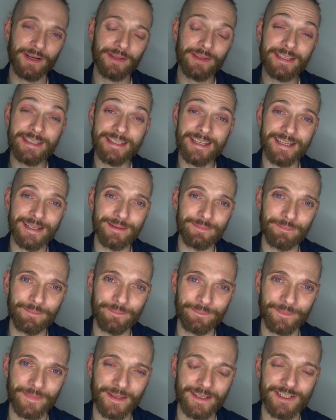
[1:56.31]
the team
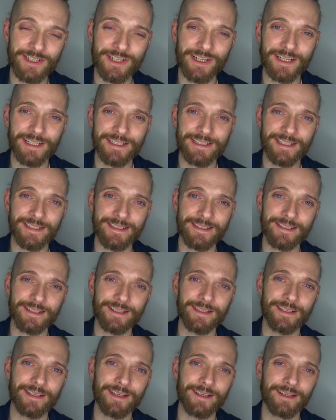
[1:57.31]
at Share
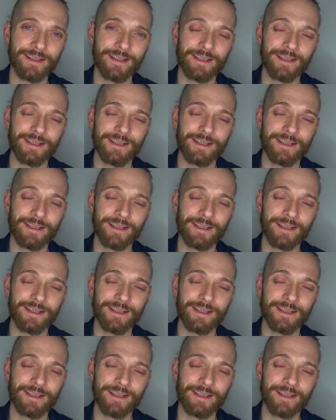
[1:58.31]
Tanzania.